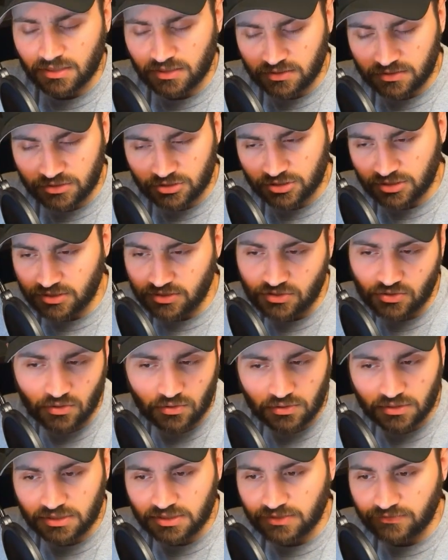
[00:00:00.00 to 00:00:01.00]
just a
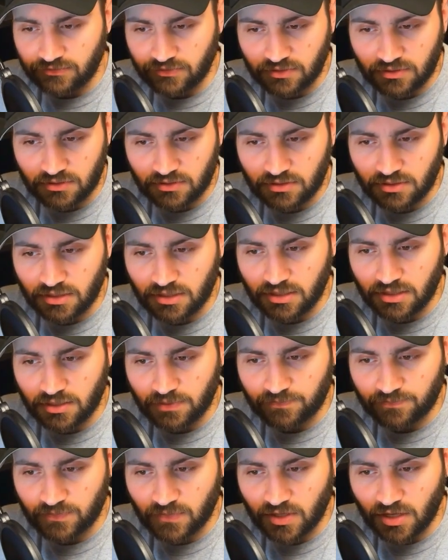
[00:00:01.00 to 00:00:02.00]
totally different
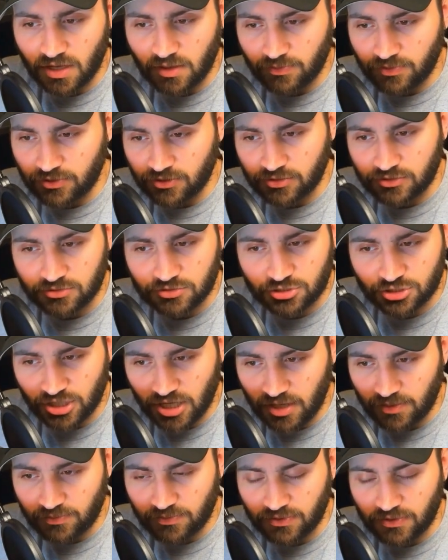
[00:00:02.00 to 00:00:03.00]
upper
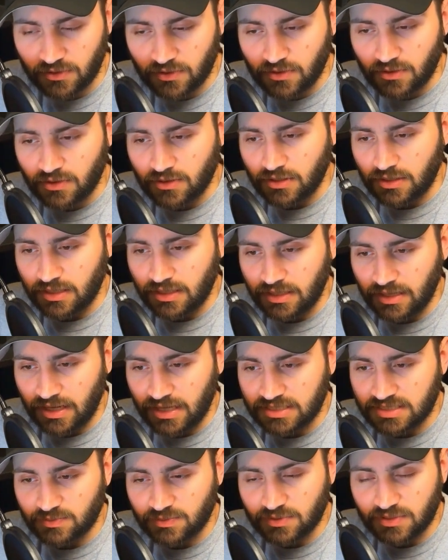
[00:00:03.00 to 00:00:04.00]
shape. It
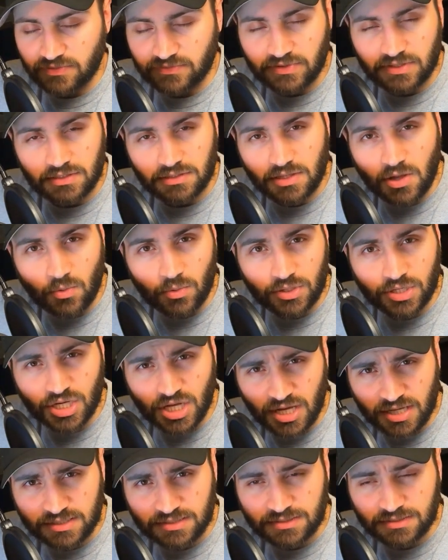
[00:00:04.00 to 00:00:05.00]
has a bit of a lower
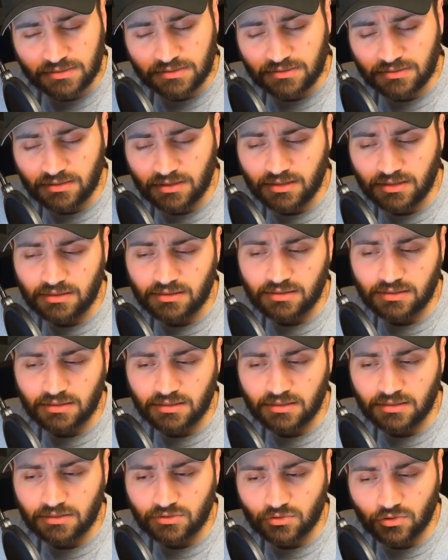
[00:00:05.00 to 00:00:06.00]
cut than
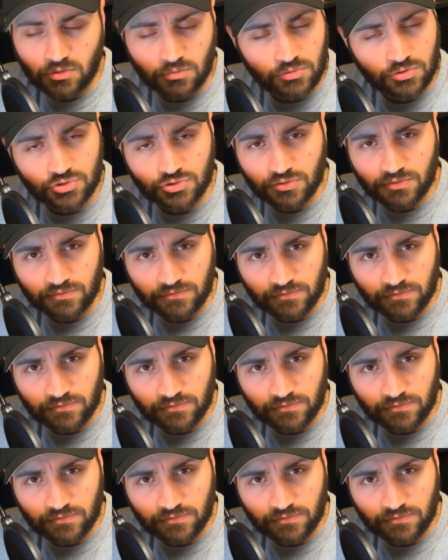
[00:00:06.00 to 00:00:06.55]
the normal Jordan